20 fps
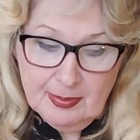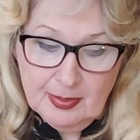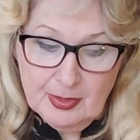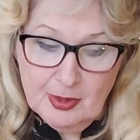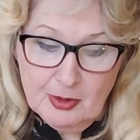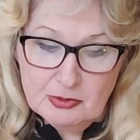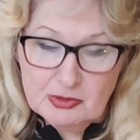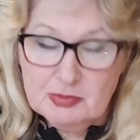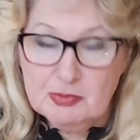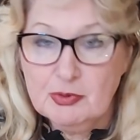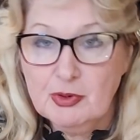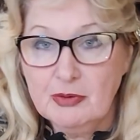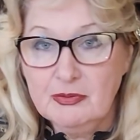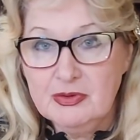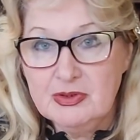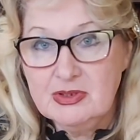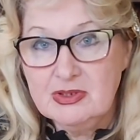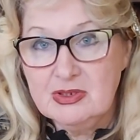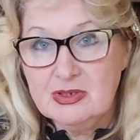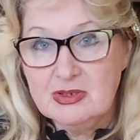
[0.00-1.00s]
those
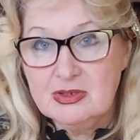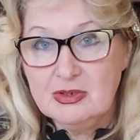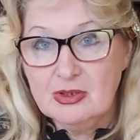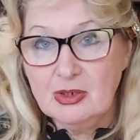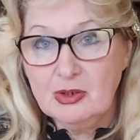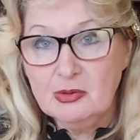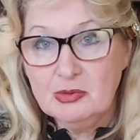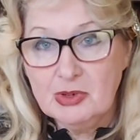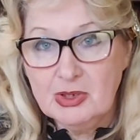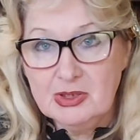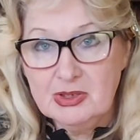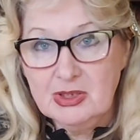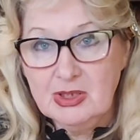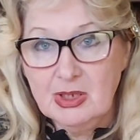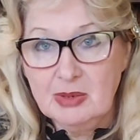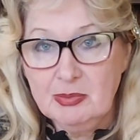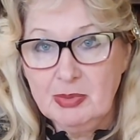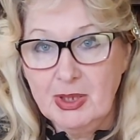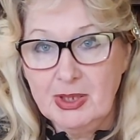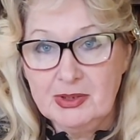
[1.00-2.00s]
provinces already
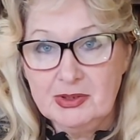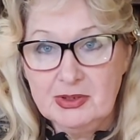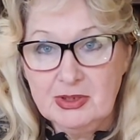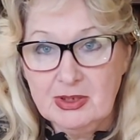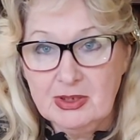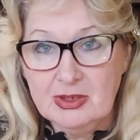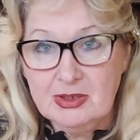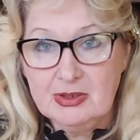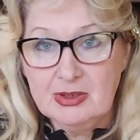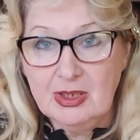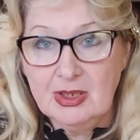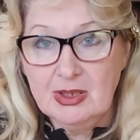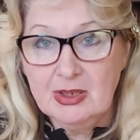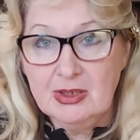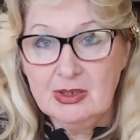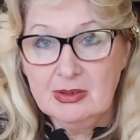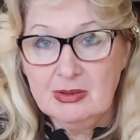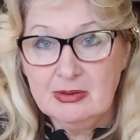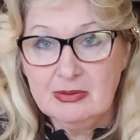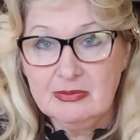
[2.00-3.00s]
abandoning
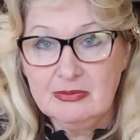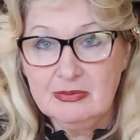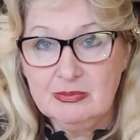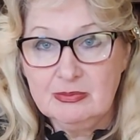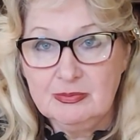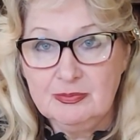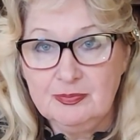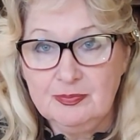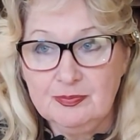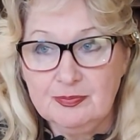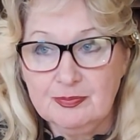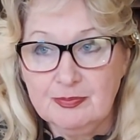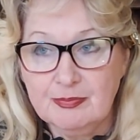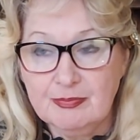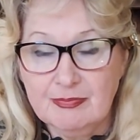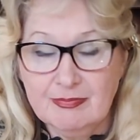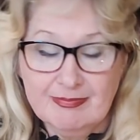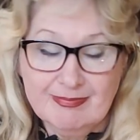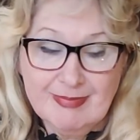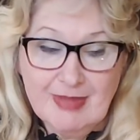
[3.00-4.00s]
the
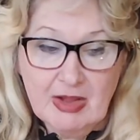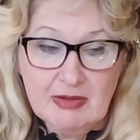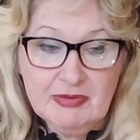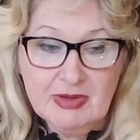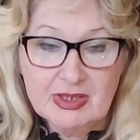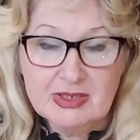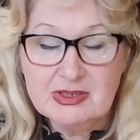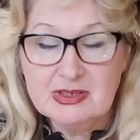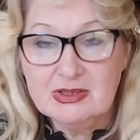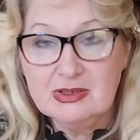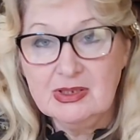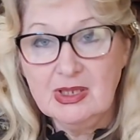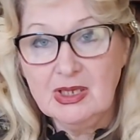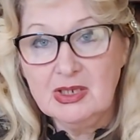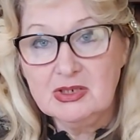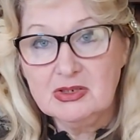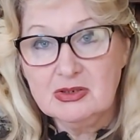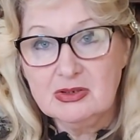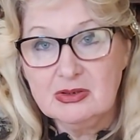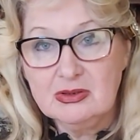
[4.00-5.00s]

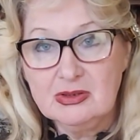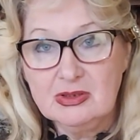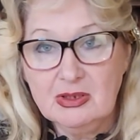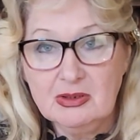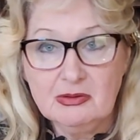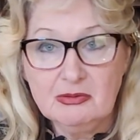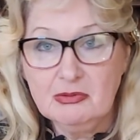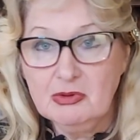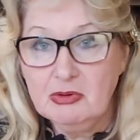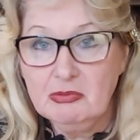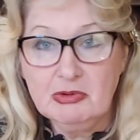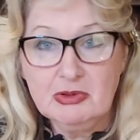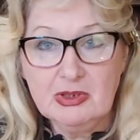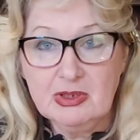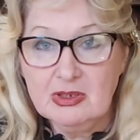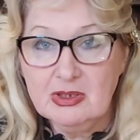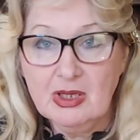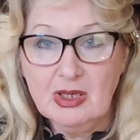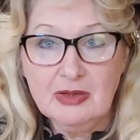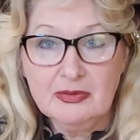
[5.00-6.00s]
vaccination. We
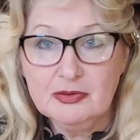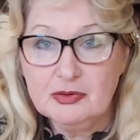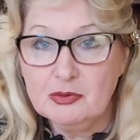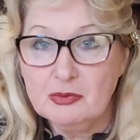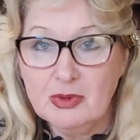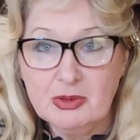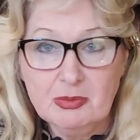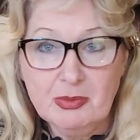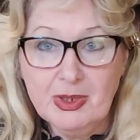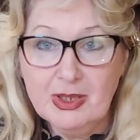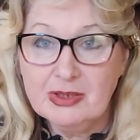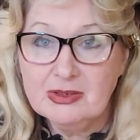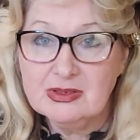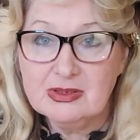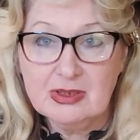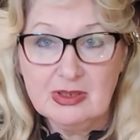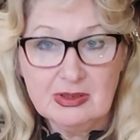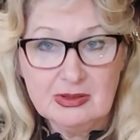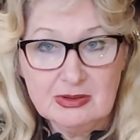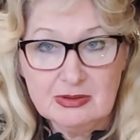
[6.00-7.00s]
wouldn't have to wear
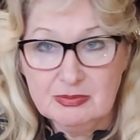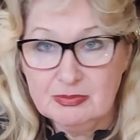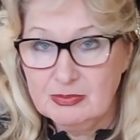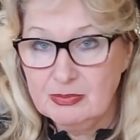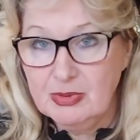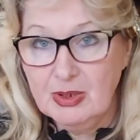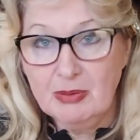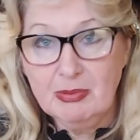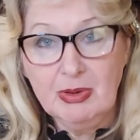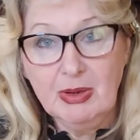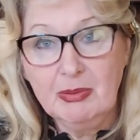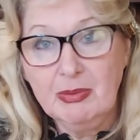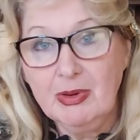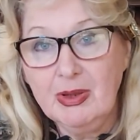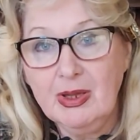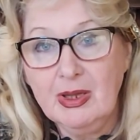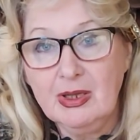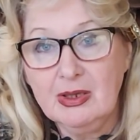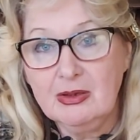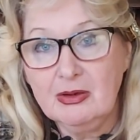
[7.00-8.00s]
masks and blah, blah,
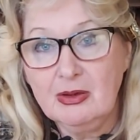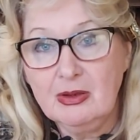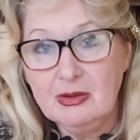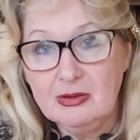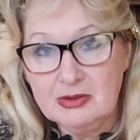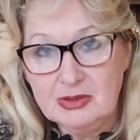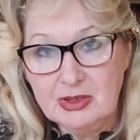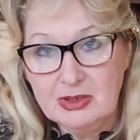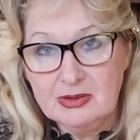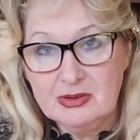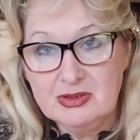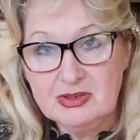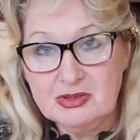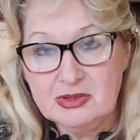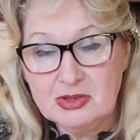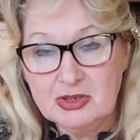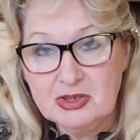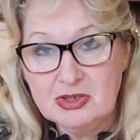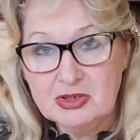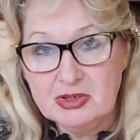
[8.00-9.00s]
blah. All the
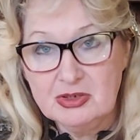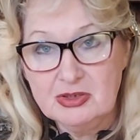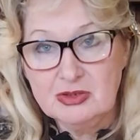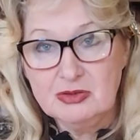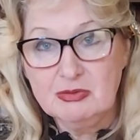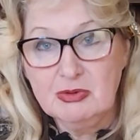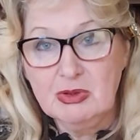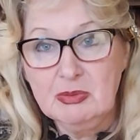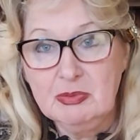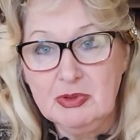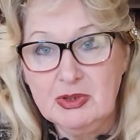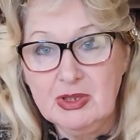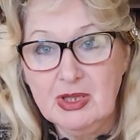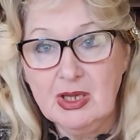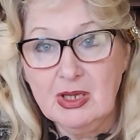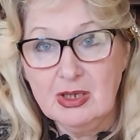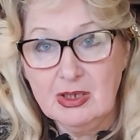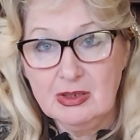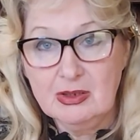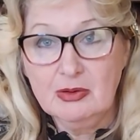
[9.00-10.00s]
restrictions will be
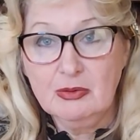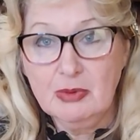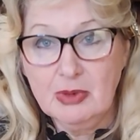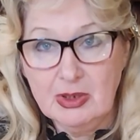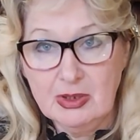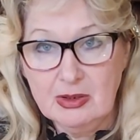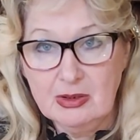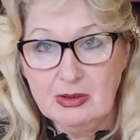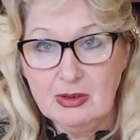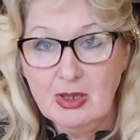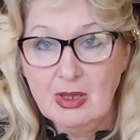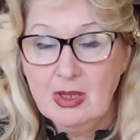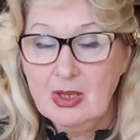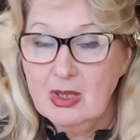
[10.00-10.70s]
taken away.